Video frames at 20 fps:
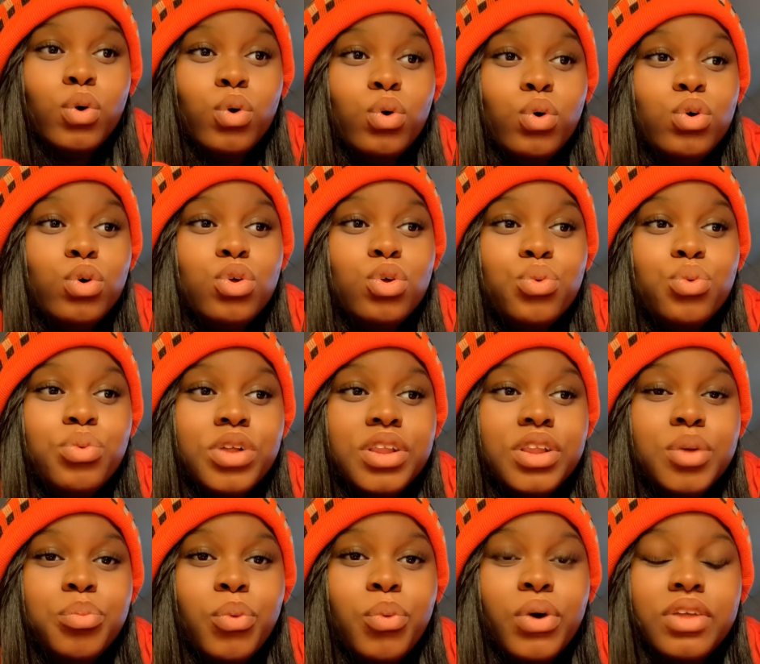Who do you
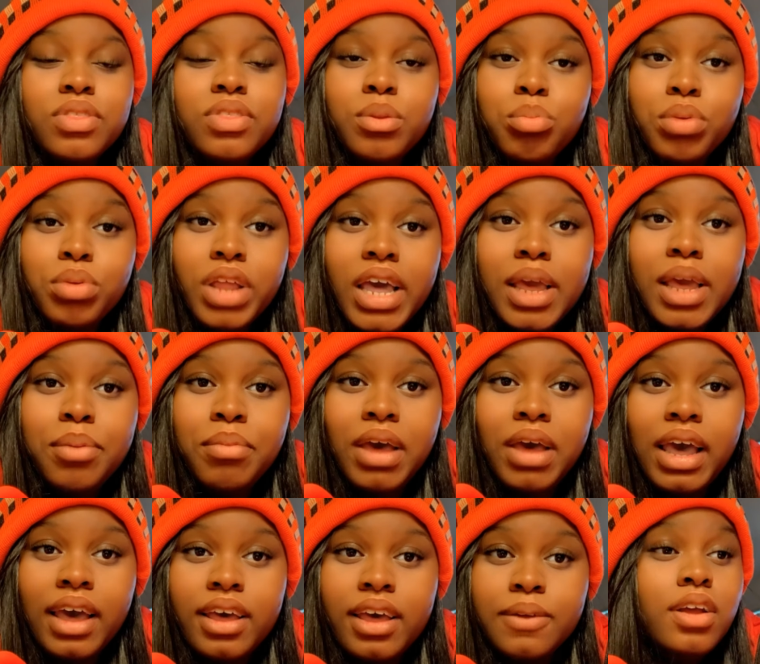really point the blame
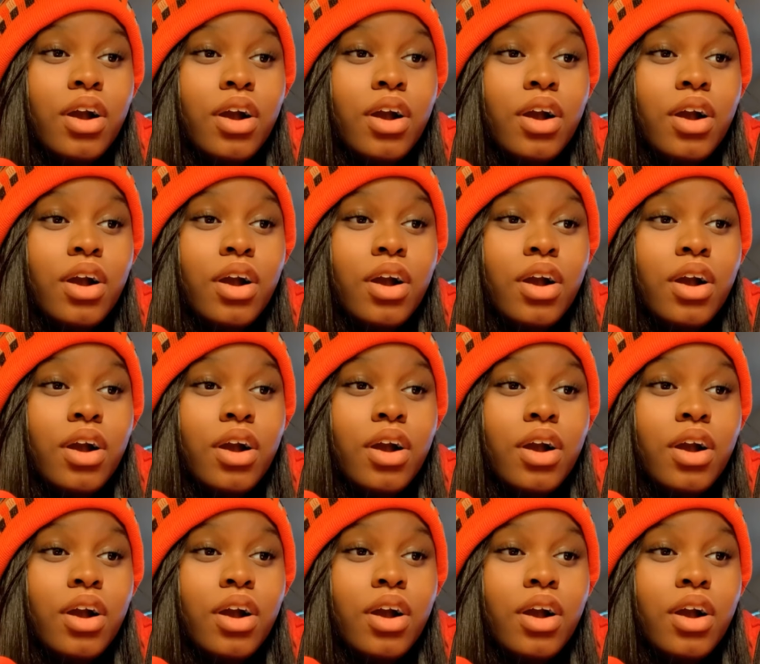at?